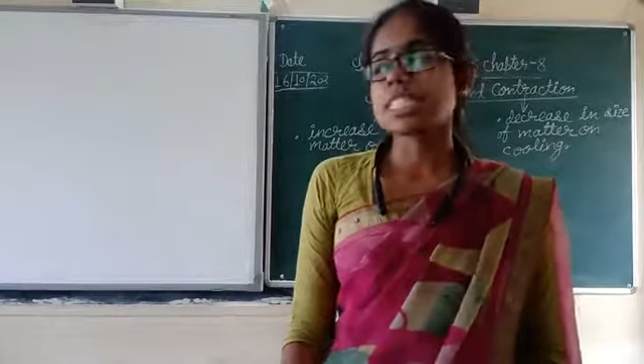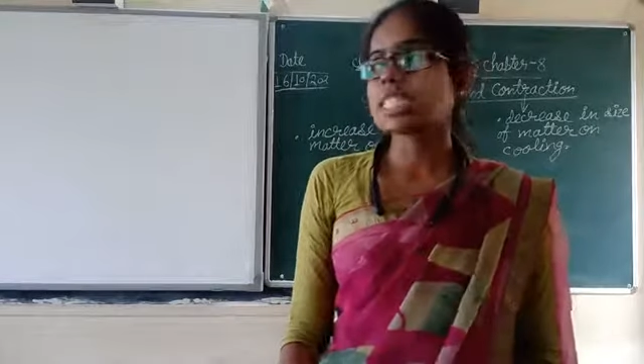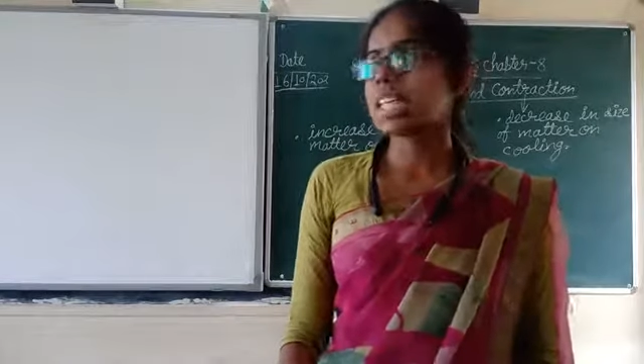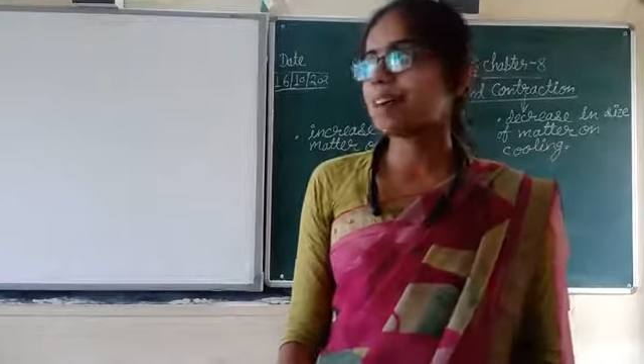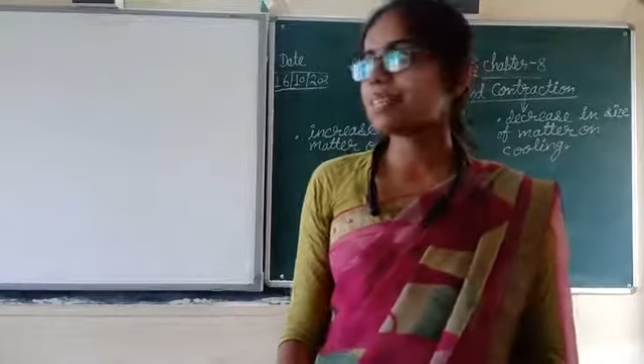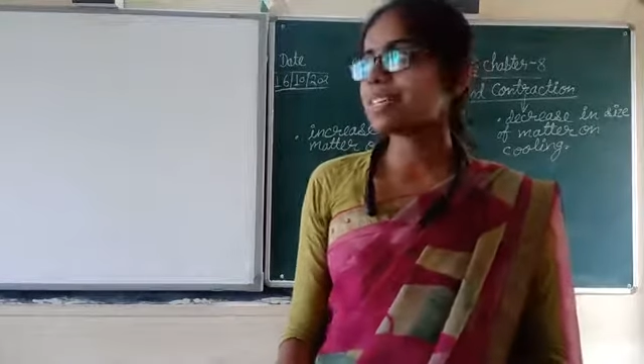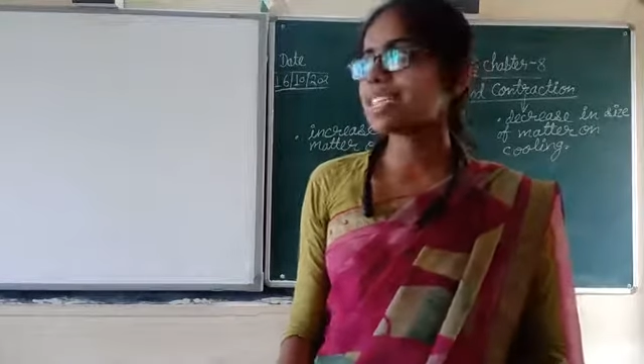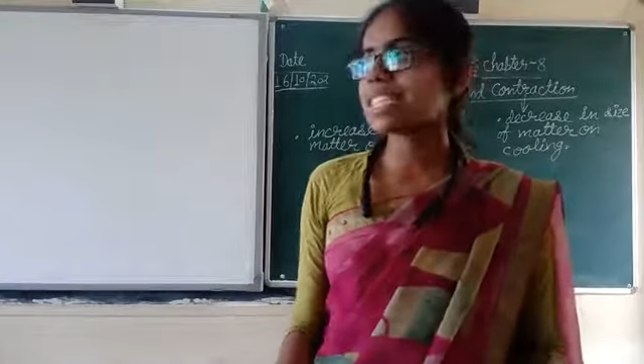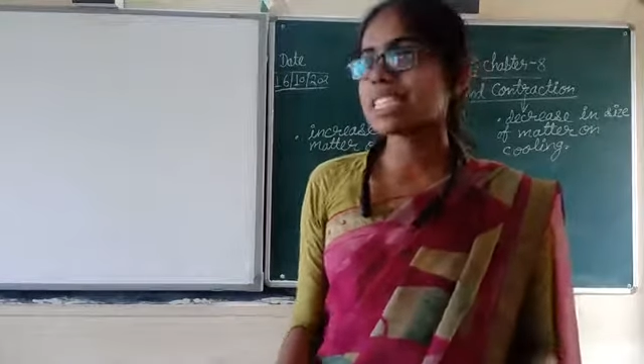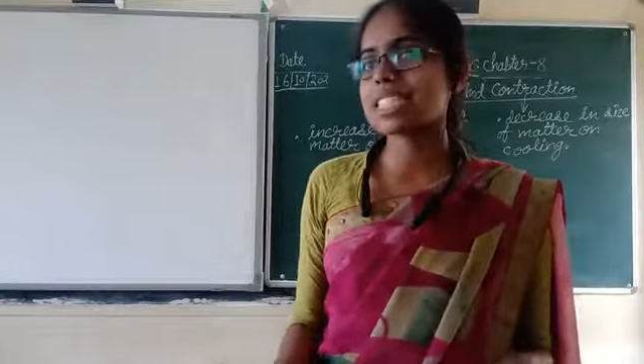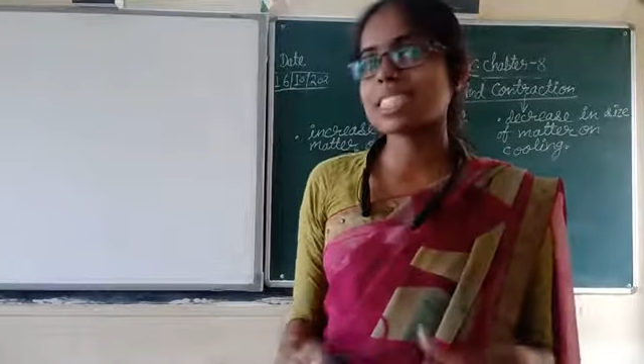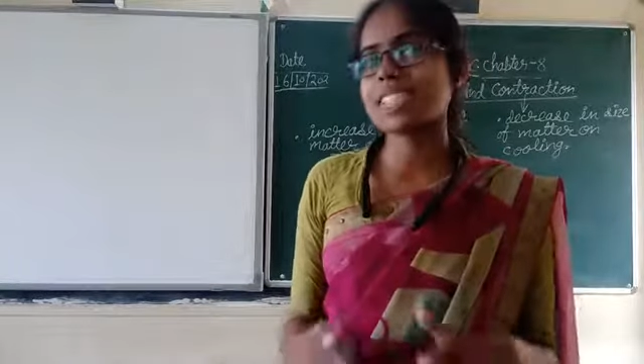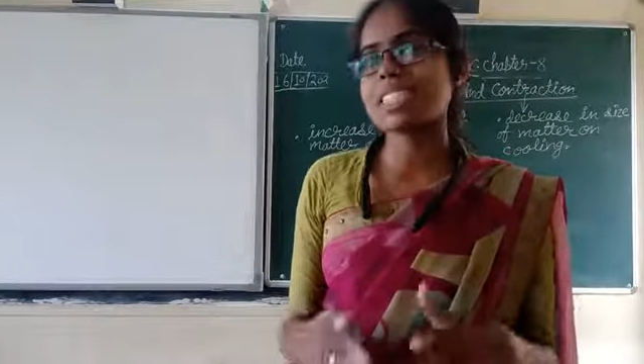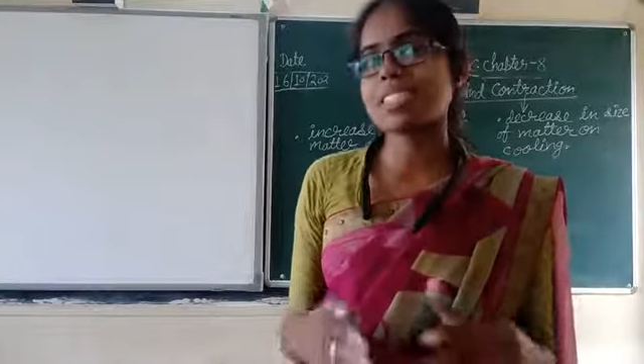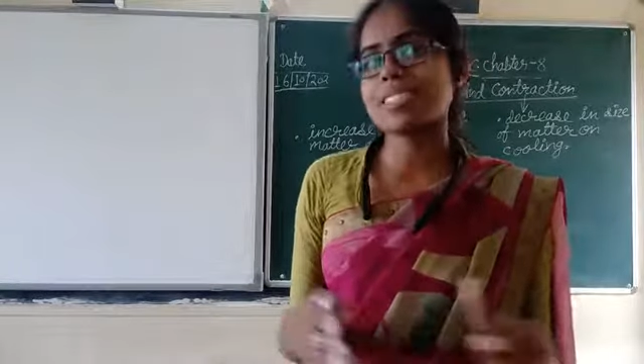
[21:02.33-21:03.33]
summer
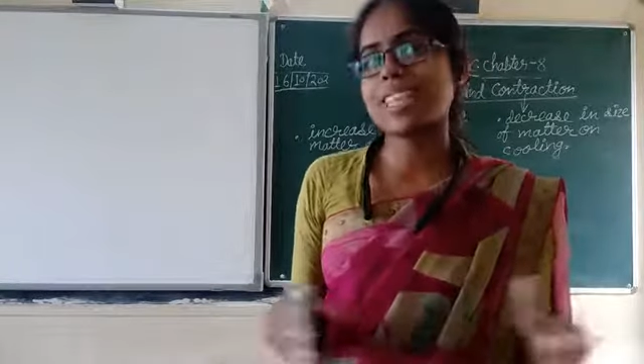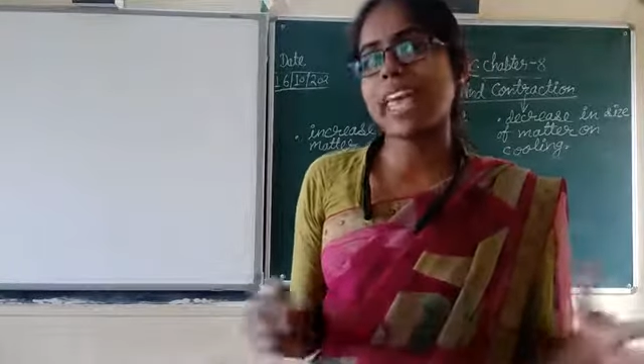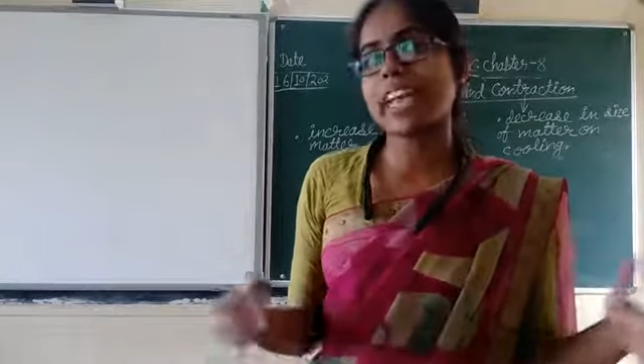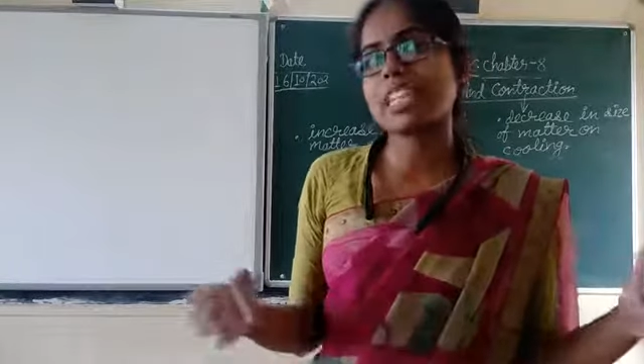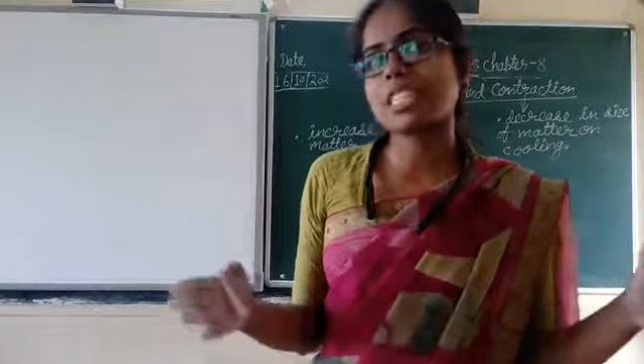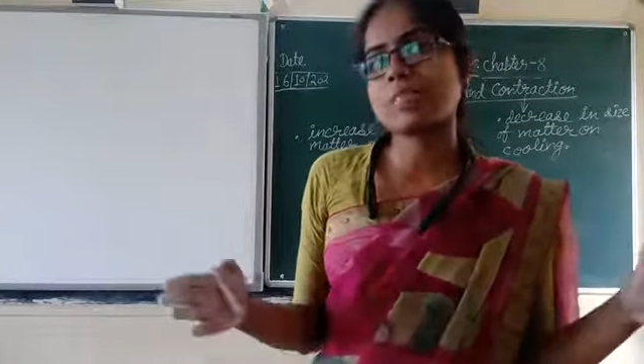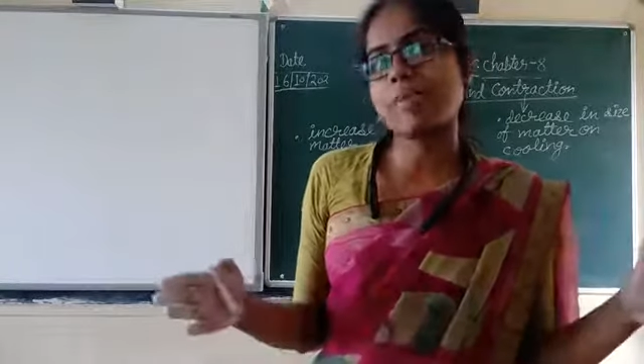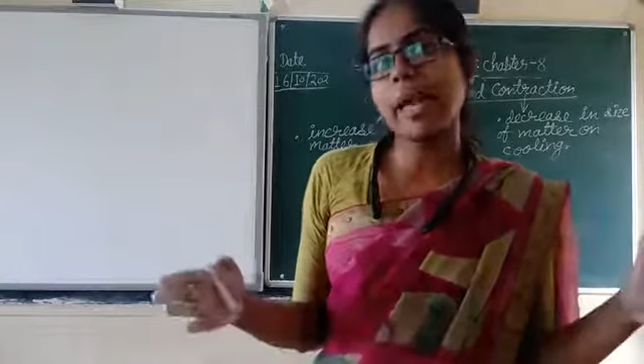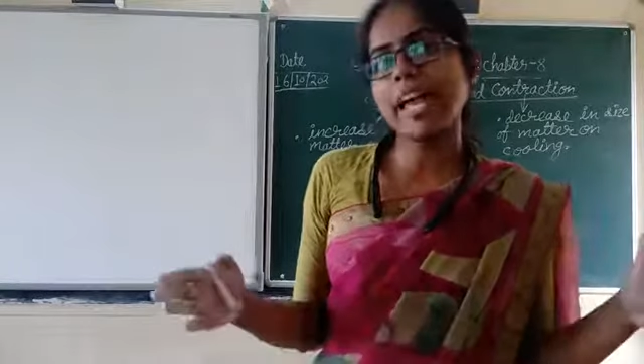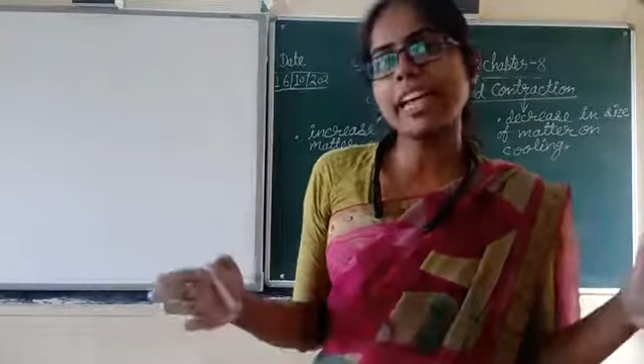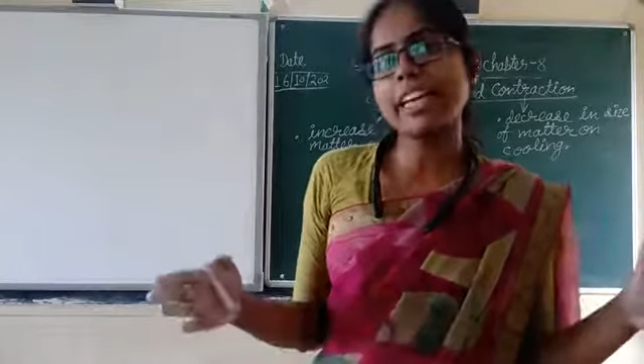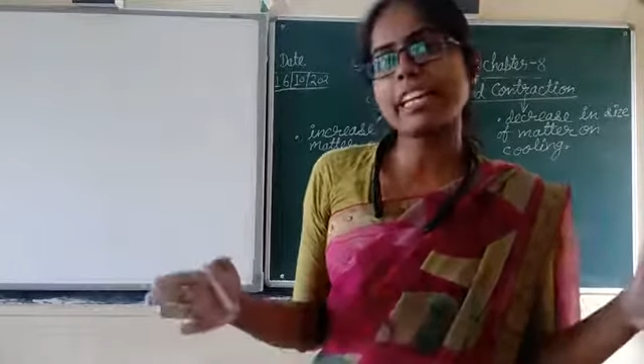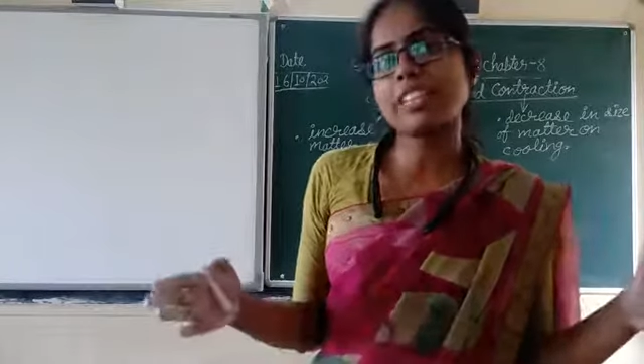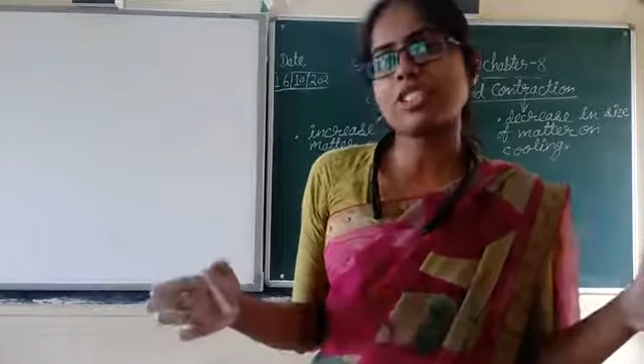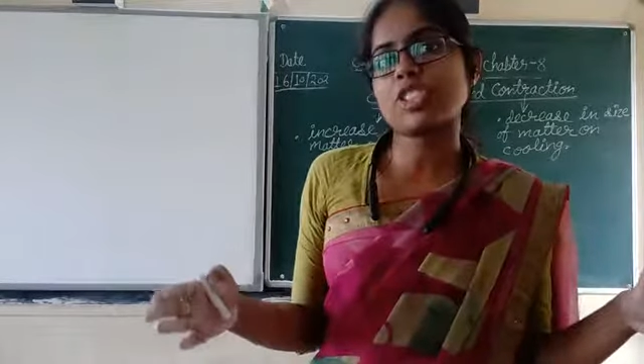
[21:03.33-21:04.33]
seasons they
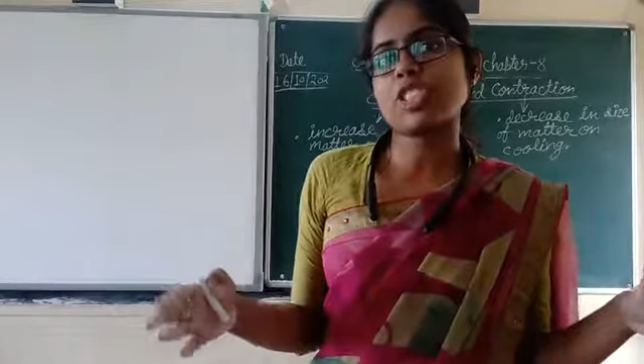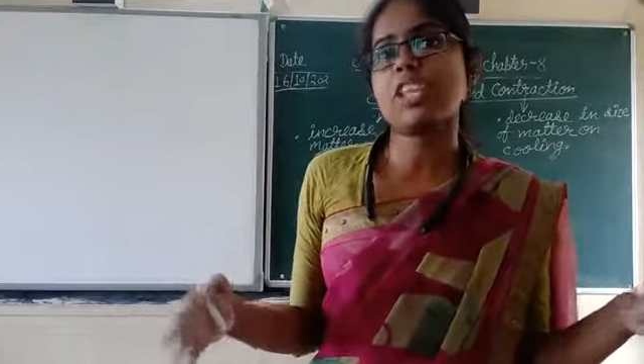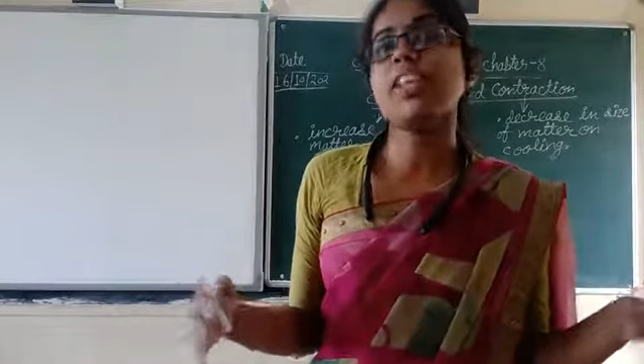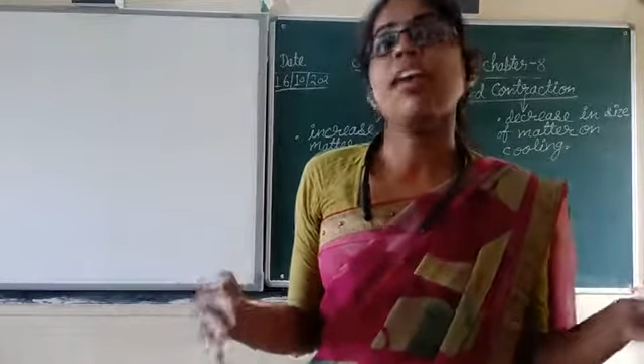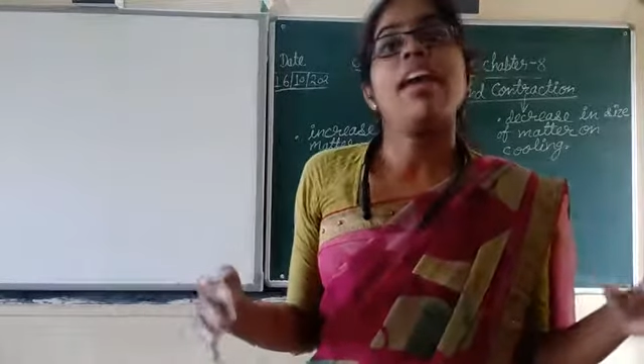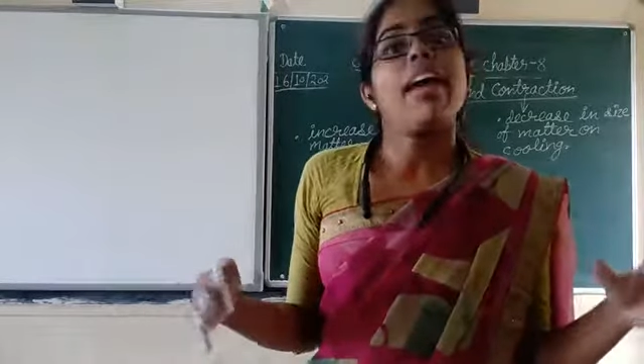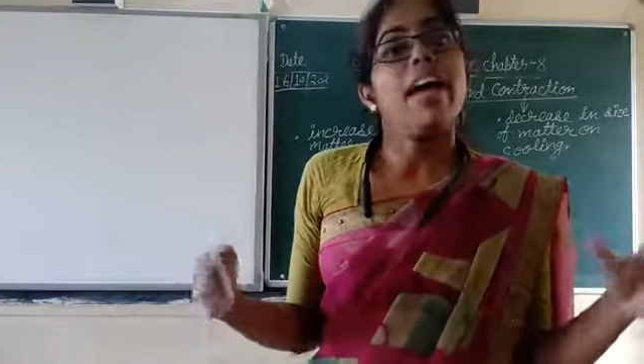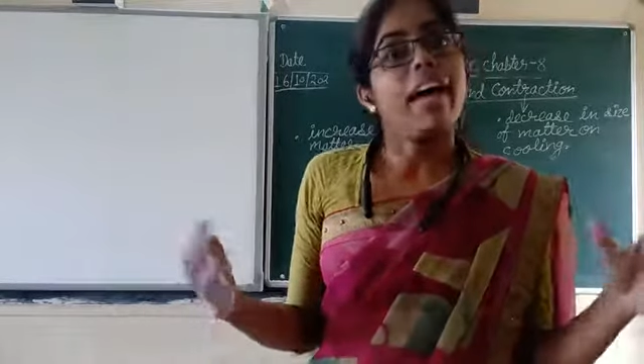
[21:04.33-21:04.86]
expand little,